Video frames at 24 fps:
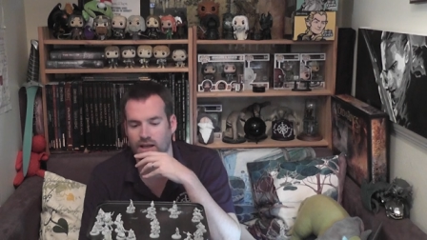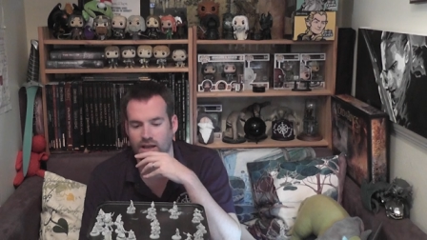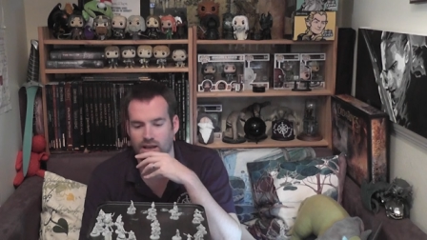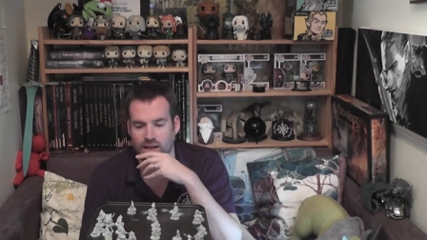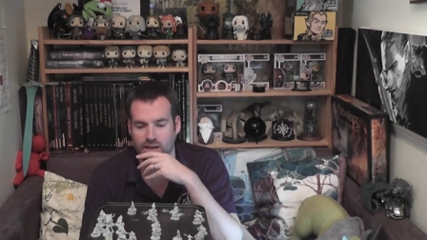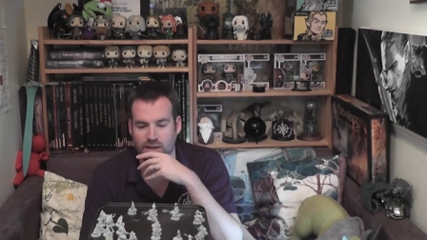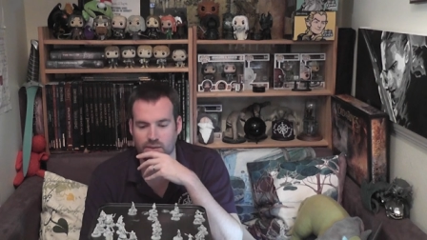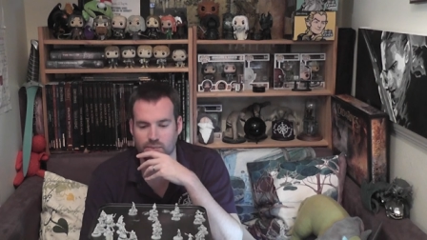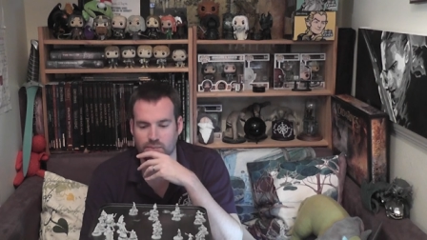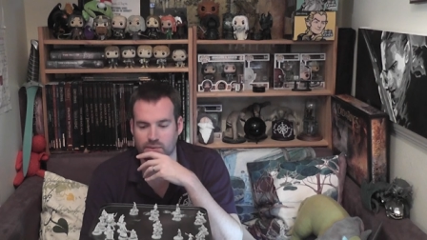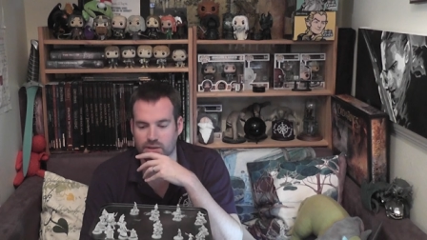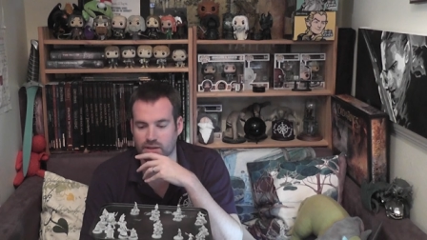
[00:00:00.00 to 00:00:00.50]

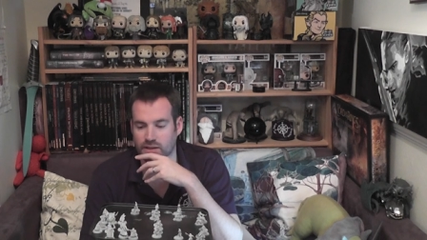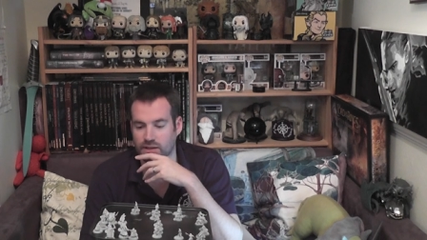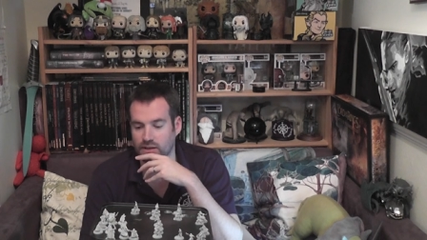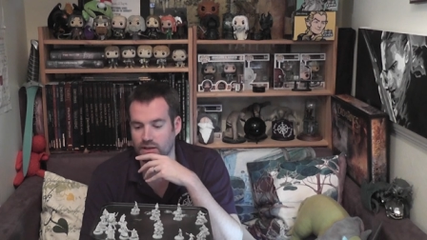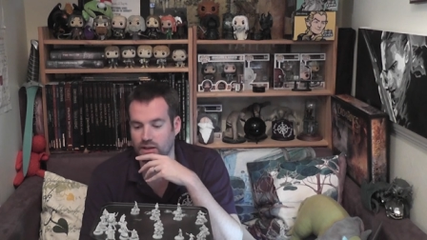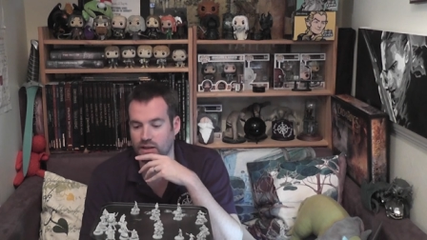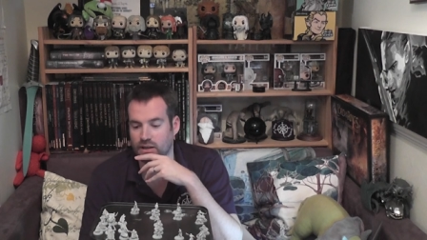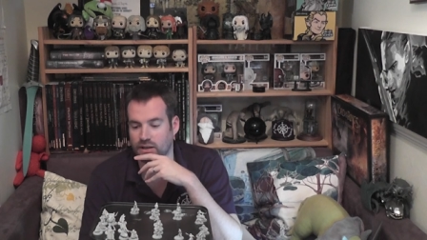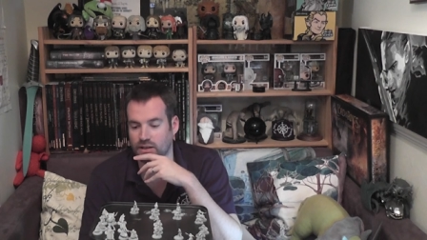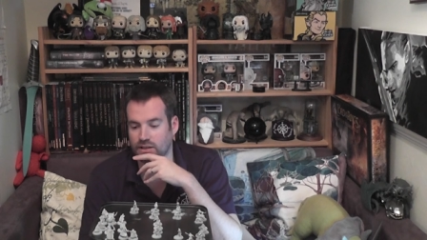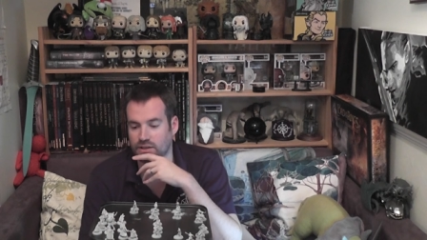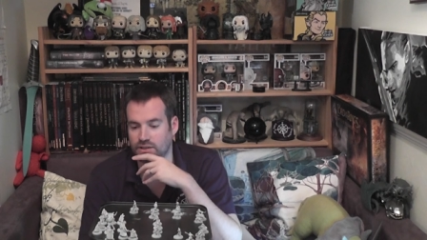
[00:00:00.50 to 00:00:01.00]
um, I
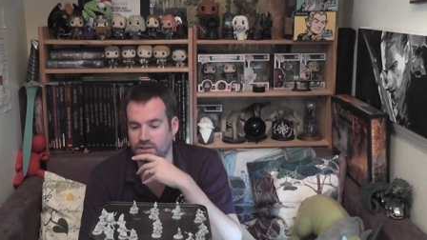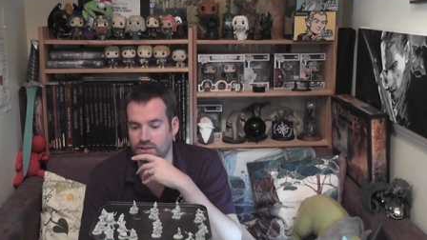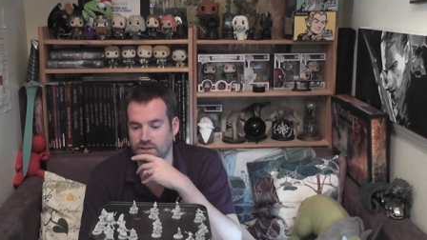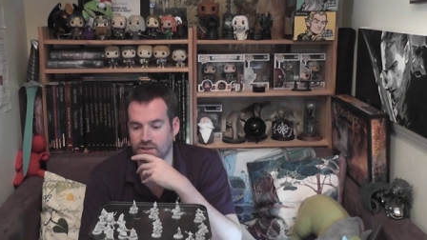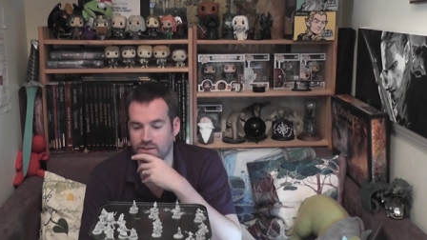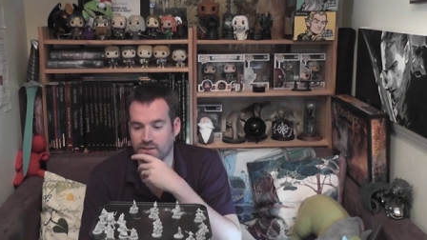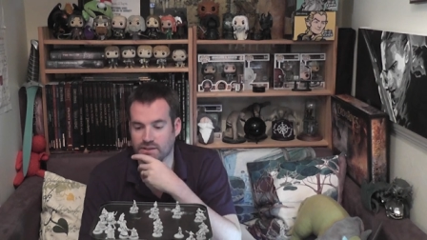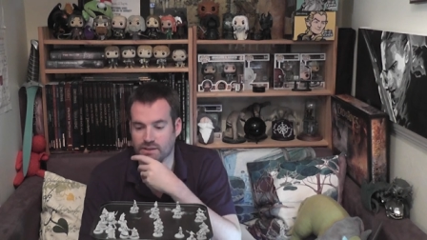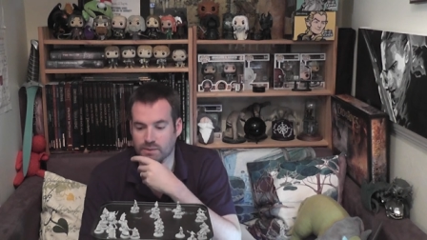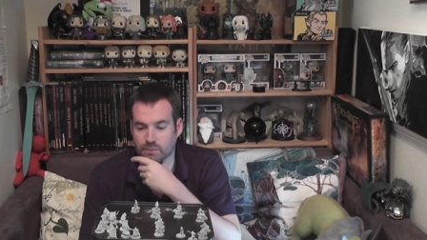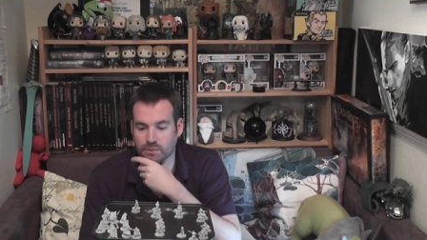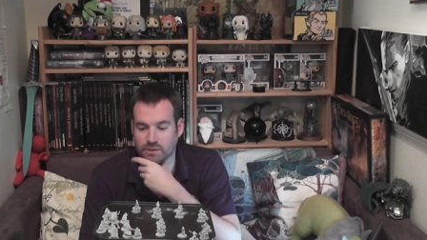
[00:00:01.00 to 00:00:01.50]
can I can show
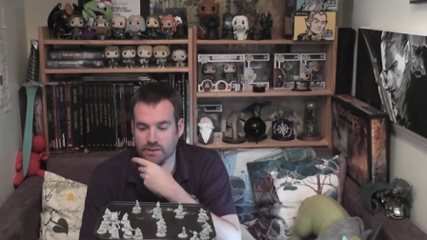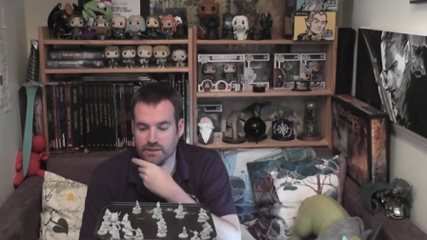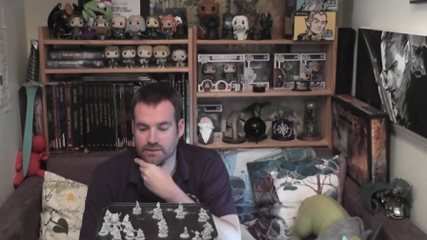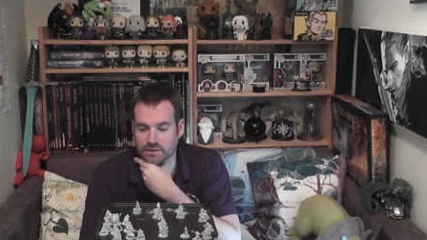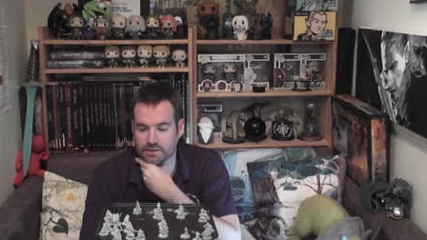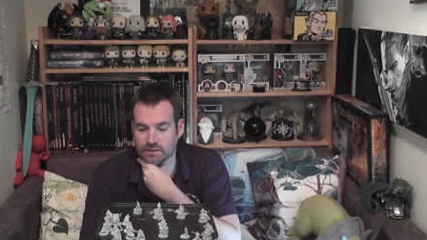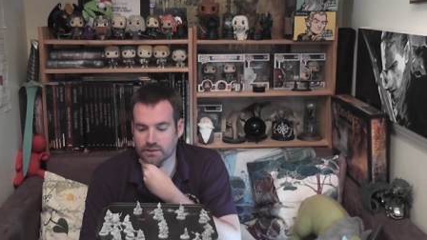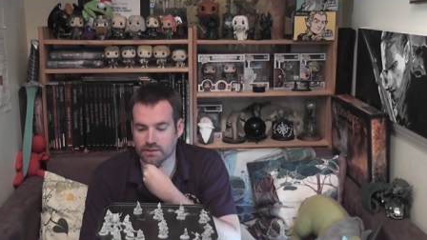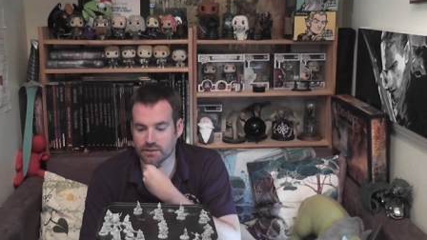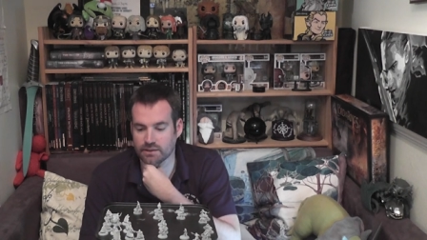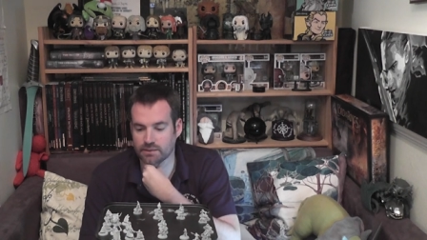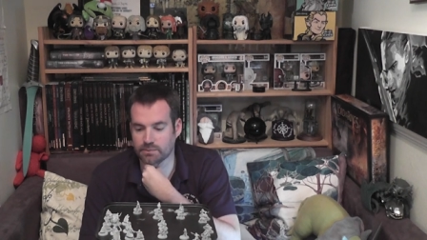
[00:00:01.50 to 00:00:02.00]
you some of these
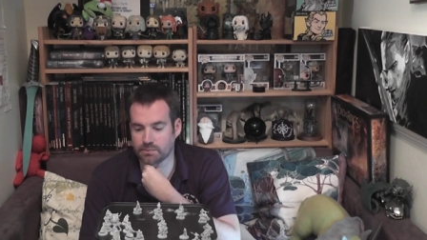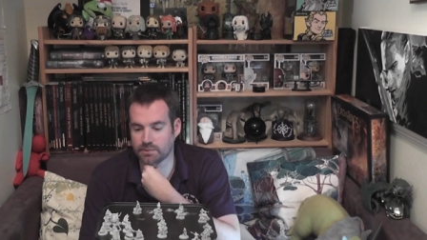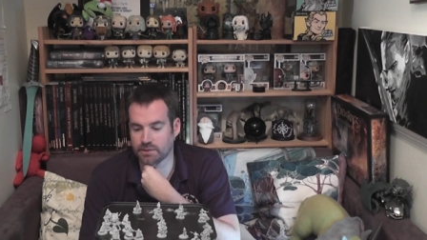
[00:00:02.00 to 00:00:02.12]
guys,